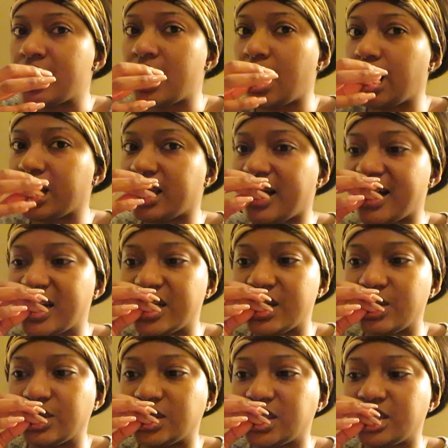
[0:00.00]
it was like a
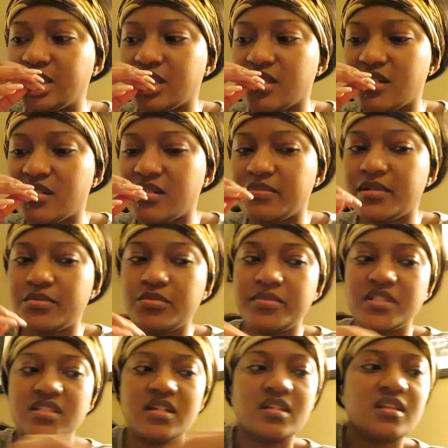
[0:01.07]
known street like people
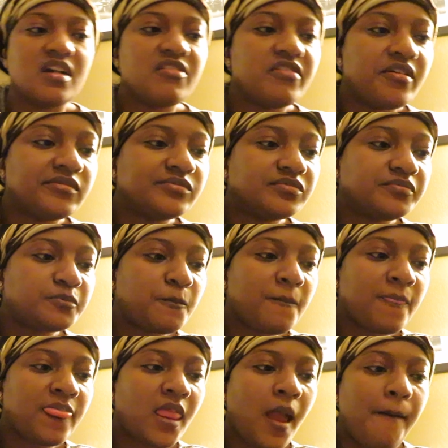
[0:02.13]
be taking that route
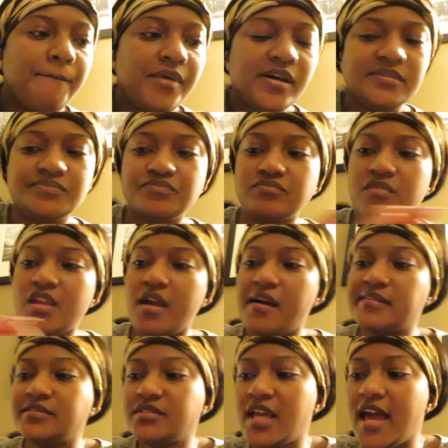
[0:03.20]
but
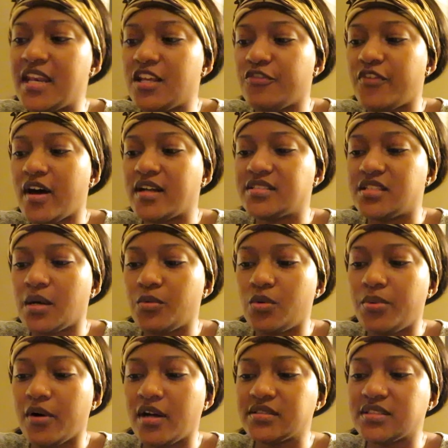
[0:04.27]
and if i double
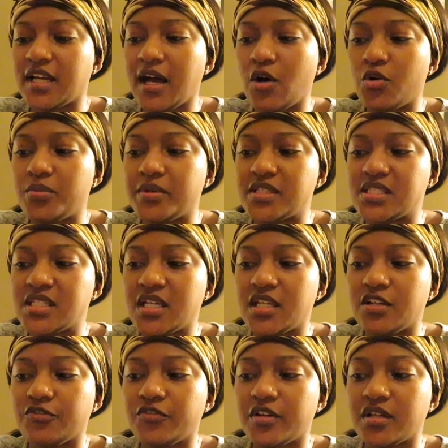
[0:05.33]
parked like i would be
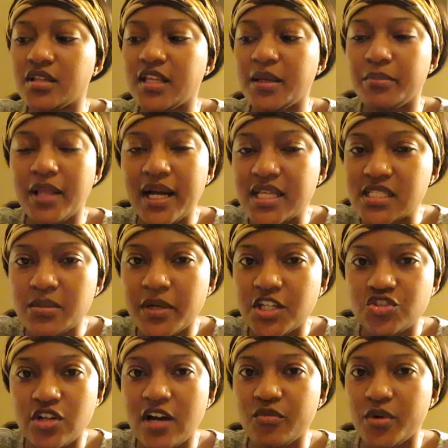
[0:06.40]
sitting in front of like blocking
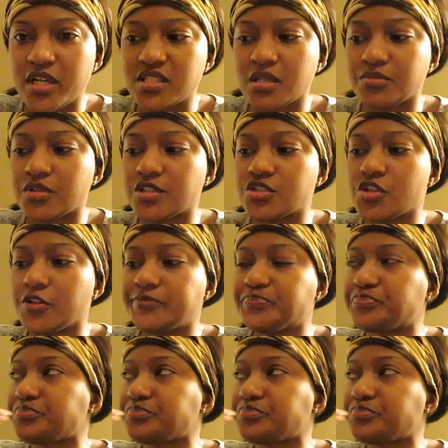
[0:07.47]
somebody's driveway or something so